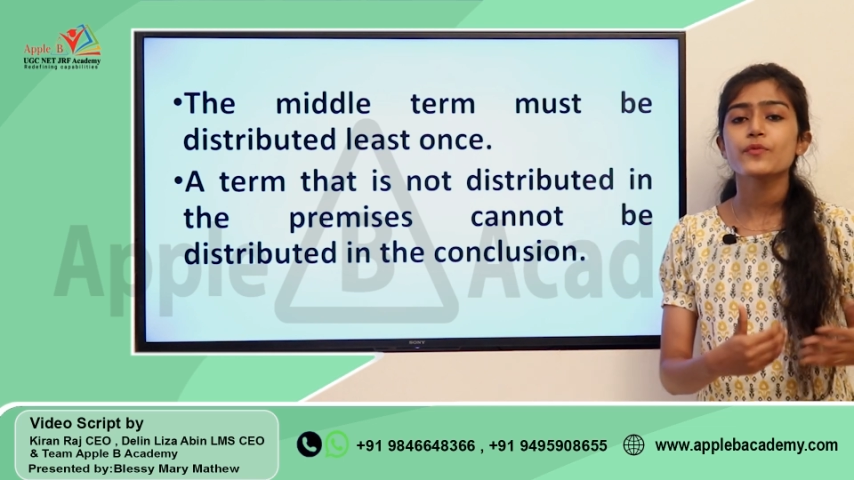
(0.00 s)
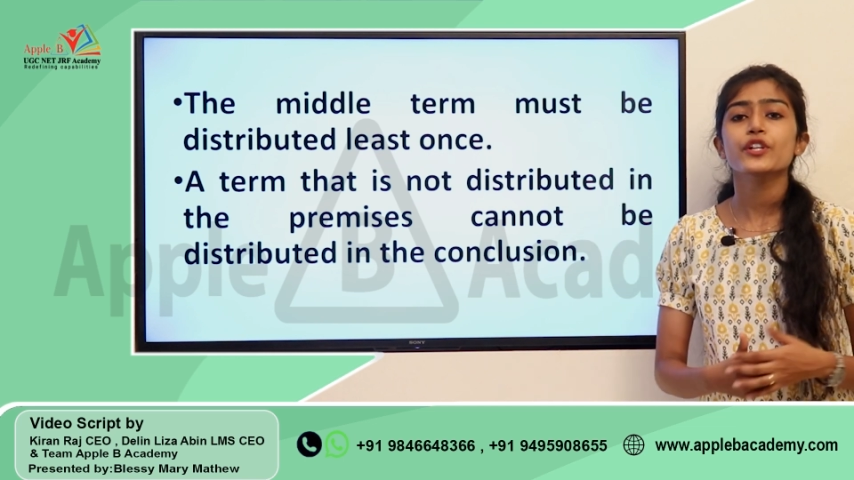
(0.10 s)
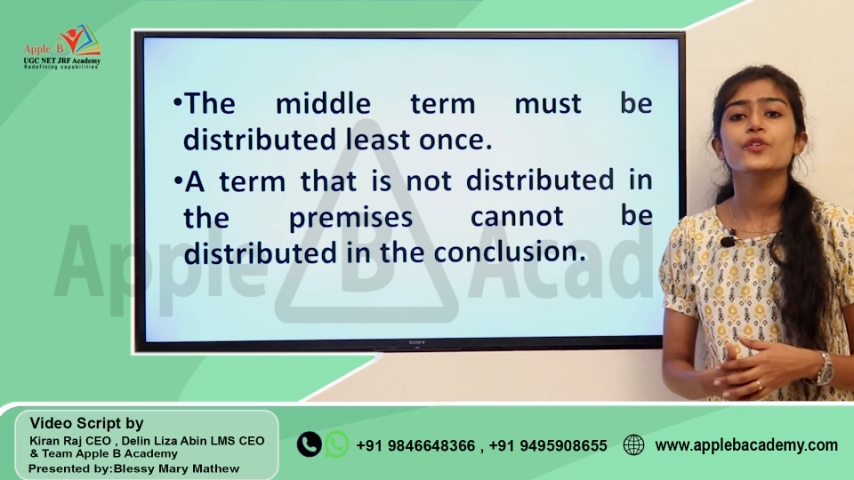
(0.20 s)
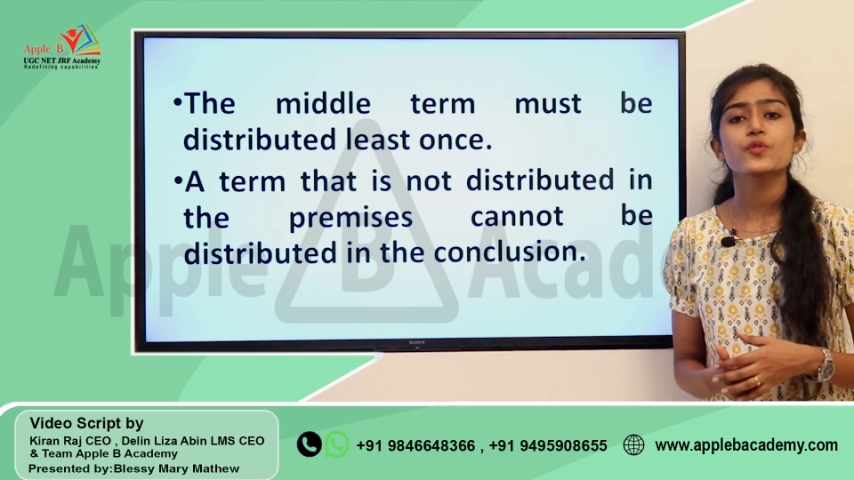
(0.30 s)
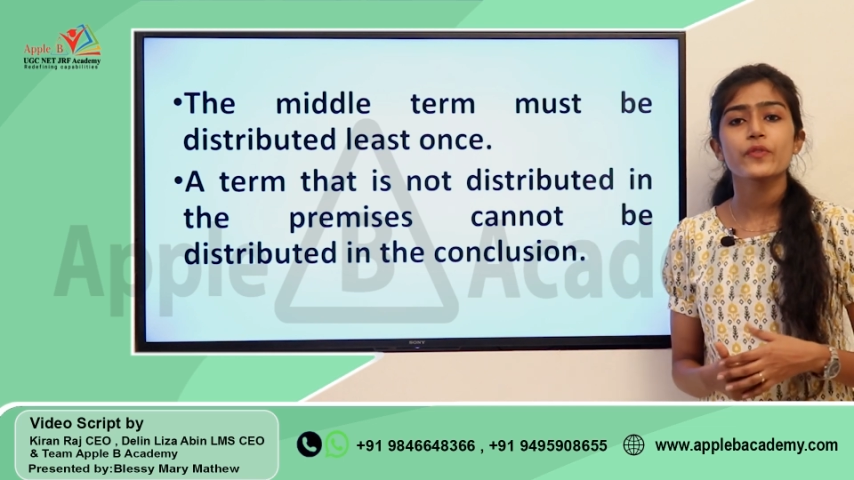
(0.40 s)

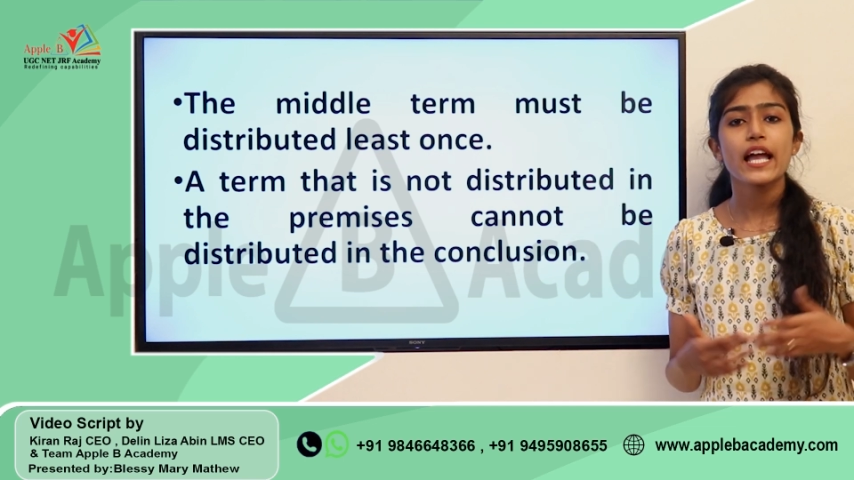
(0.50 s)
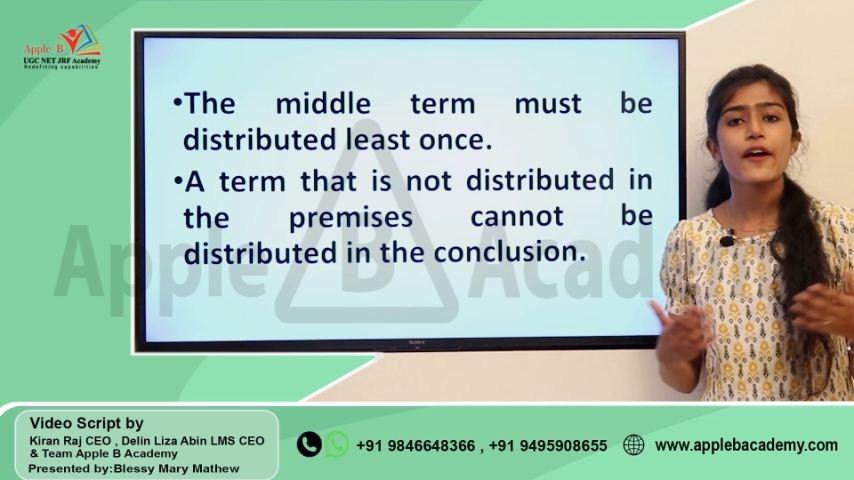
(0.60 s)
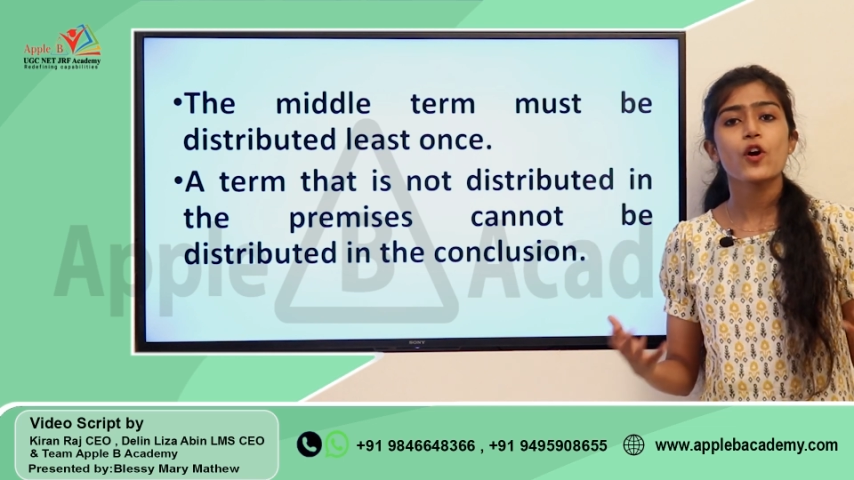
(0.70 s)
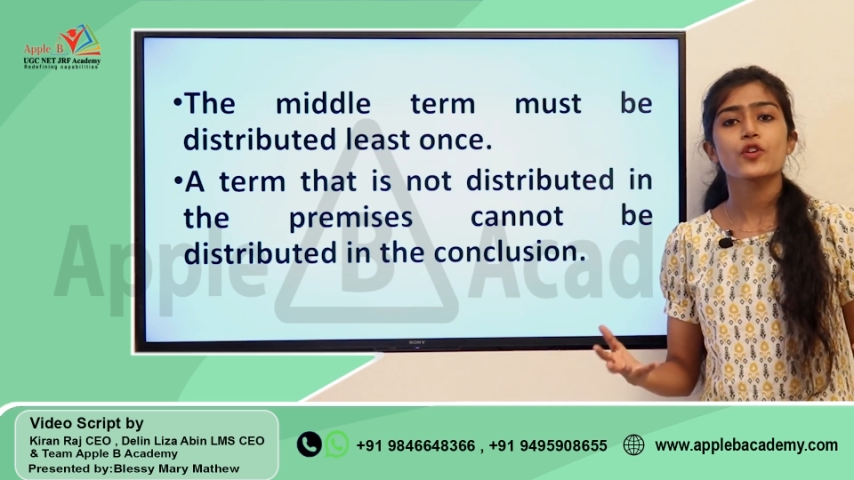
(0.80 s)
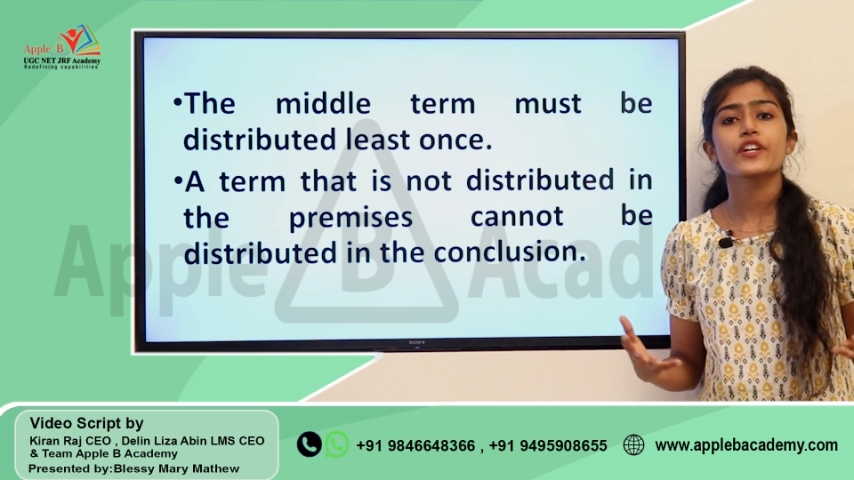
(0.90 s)
videos we
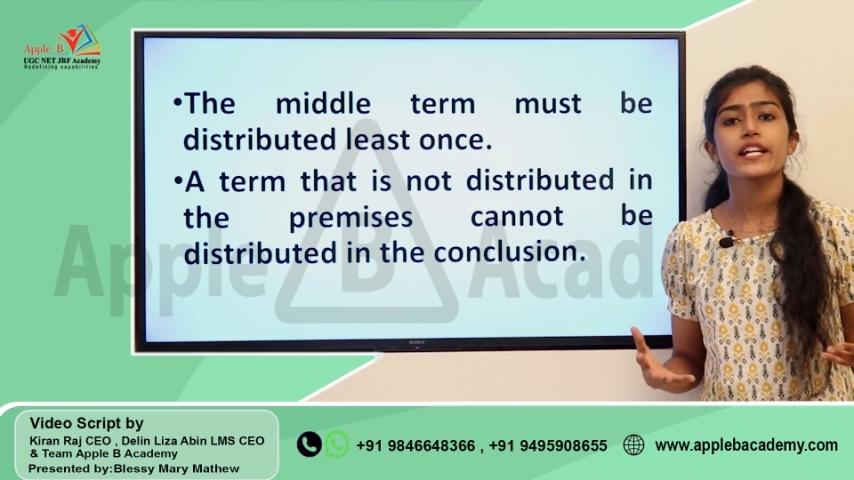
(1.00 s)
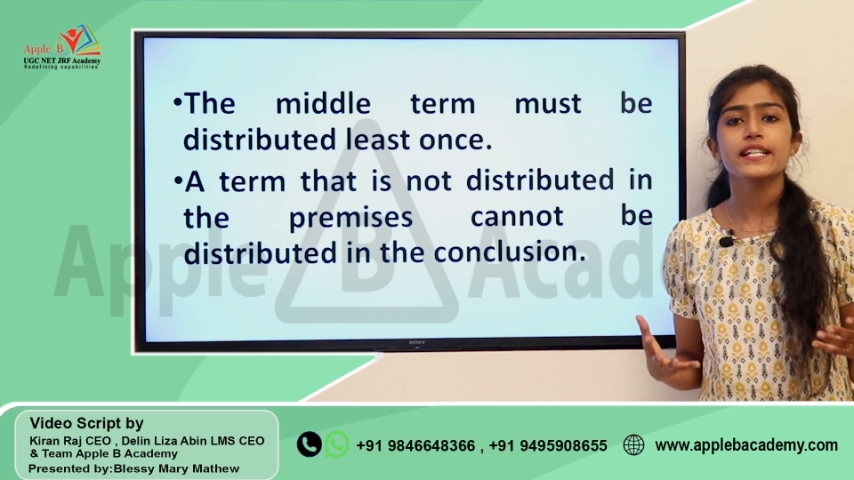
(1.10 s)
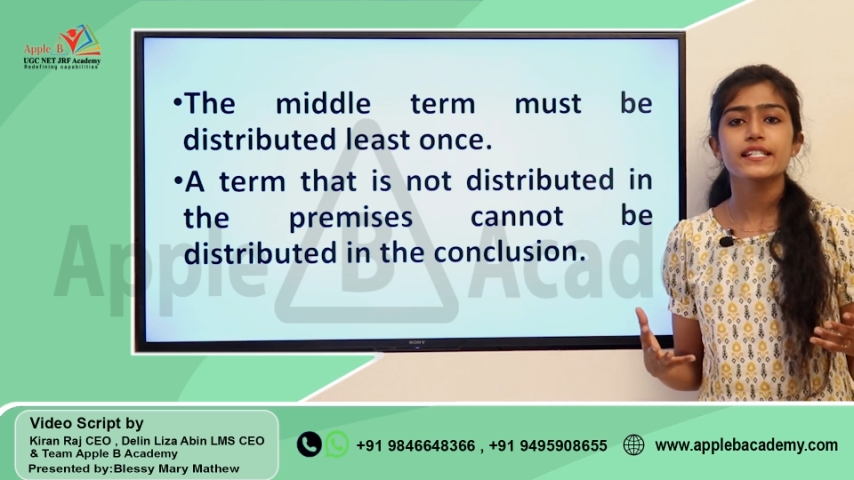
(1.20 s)
have already